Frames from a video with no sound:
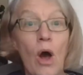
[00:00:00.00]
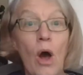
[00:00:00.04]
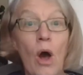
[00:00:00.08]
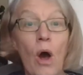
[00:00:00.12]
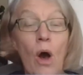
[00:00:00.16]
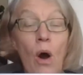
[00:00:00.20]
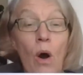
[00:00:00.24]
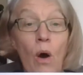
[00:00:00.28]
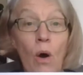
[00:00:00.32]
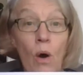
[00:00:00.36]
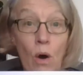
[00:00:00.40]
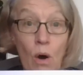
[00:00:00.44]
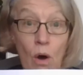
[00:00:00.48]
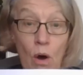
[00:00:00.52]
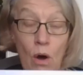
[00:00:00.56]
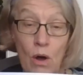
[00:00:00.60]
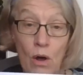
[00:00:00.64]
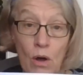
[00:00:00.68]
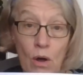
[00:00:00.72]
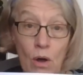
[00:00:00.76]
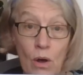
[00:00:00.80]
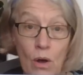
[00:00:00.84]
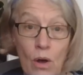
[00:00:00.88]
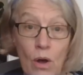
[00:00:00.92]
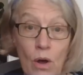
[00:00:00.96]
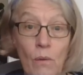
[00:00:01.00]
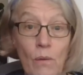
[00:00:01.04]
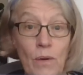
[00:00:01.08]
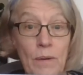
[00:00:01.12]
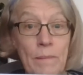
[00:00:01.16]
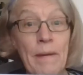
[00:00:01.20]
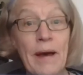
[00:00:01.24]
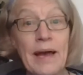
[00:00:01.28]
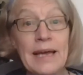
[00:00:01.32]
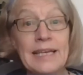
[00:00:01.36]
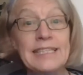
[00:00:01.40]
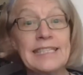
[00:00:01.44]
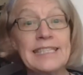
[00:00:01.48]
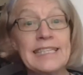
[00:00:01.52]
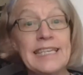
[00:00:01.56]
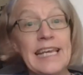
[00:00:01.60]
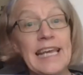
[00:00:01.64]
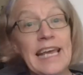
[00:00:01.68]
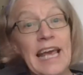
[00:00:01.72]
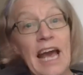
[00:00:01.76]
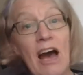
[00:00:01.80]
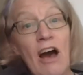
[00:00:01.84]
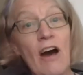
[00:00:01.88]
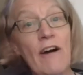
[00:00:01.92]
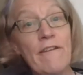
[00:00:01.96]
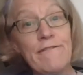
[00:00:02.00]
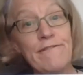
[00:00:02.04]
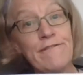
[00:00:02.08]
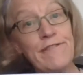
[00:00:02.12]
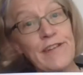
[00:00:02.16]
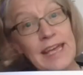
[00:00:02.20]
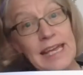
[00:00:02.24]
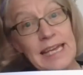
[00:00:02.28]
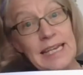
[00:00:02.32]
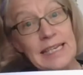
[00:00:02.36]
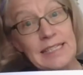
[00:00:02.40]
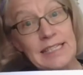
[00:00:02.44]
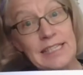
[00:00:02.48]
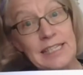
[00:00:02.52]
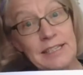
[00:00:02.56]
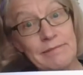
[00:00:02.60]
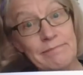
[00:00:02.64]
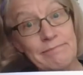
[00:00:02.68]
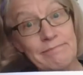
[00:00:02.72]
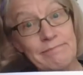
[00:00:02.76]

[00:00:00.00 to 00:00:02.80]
Or we might see our feet.